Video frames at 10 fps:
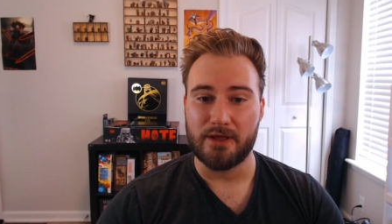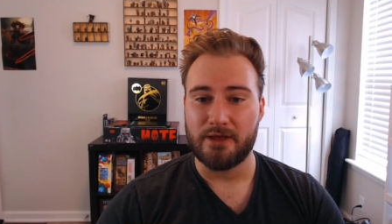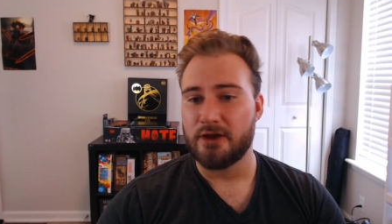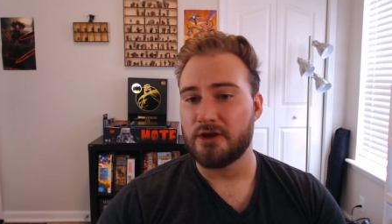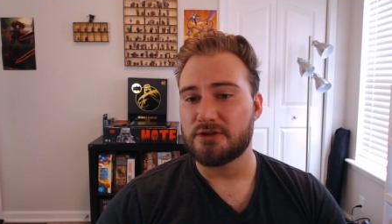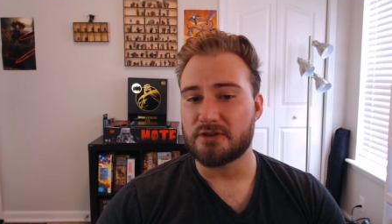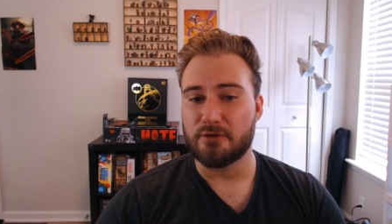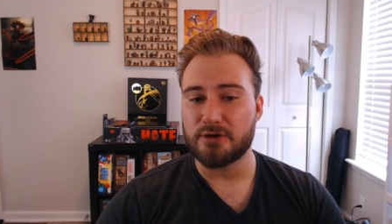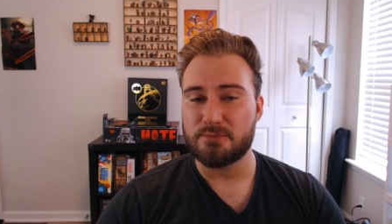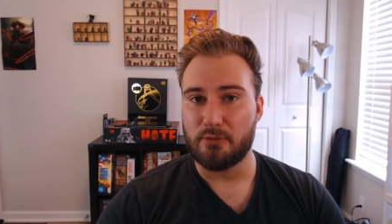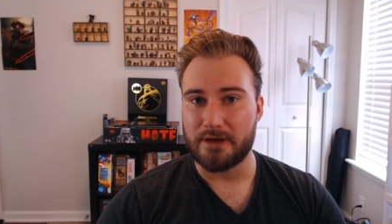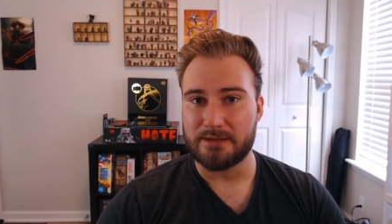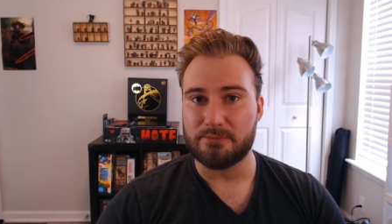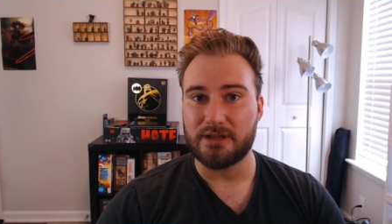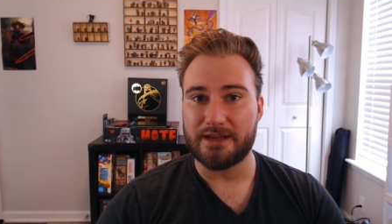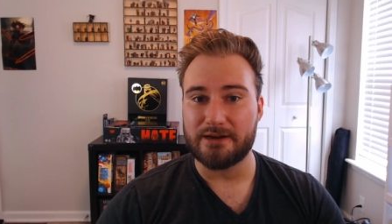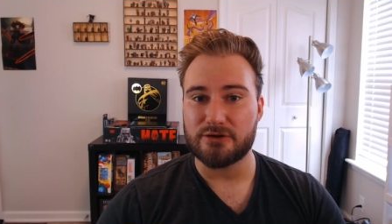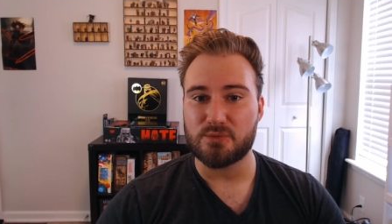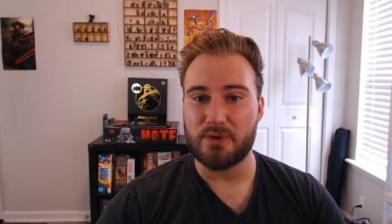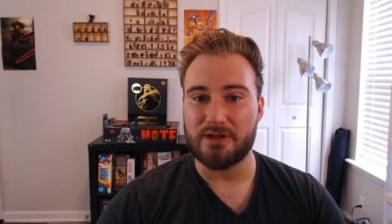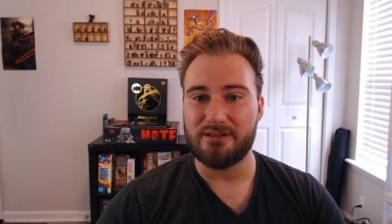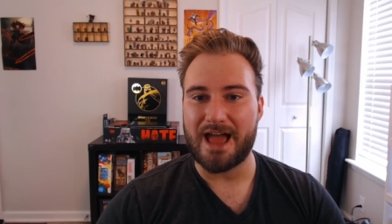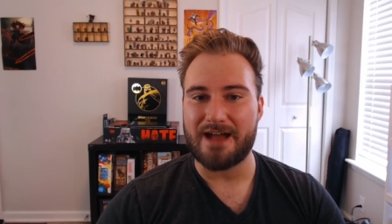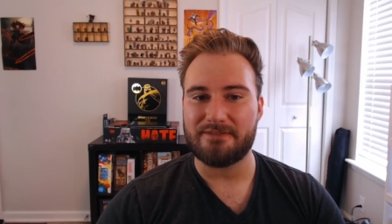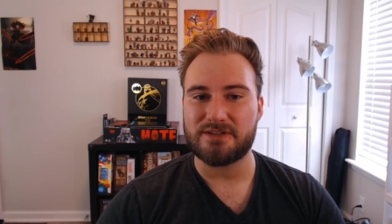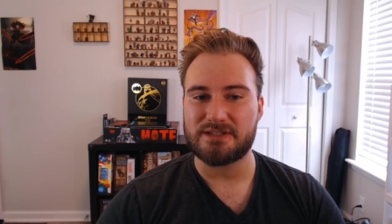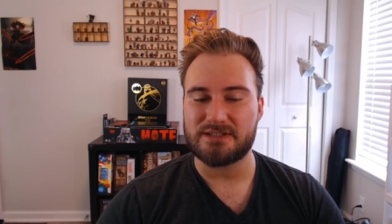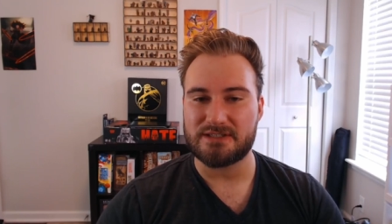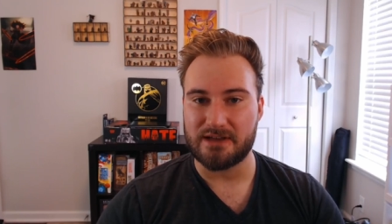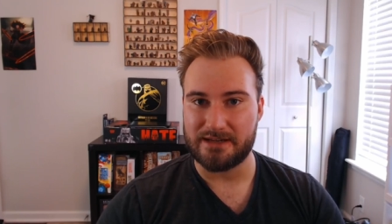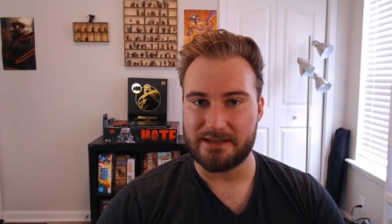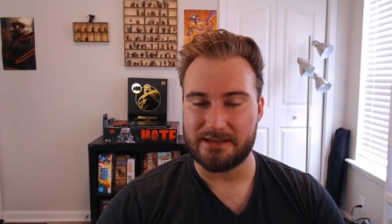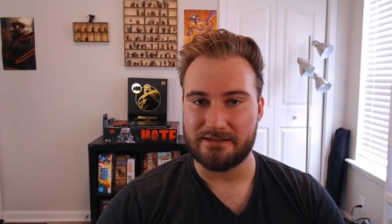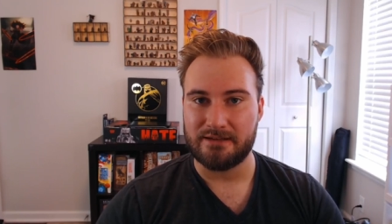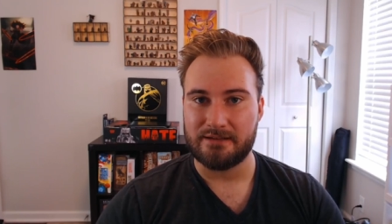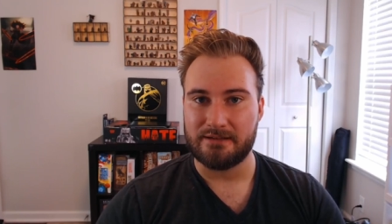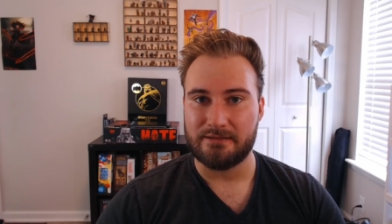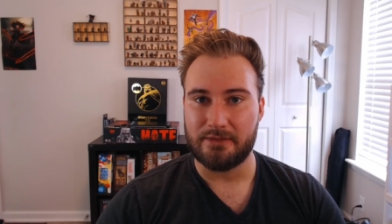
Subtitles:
To the first point, players will have to study their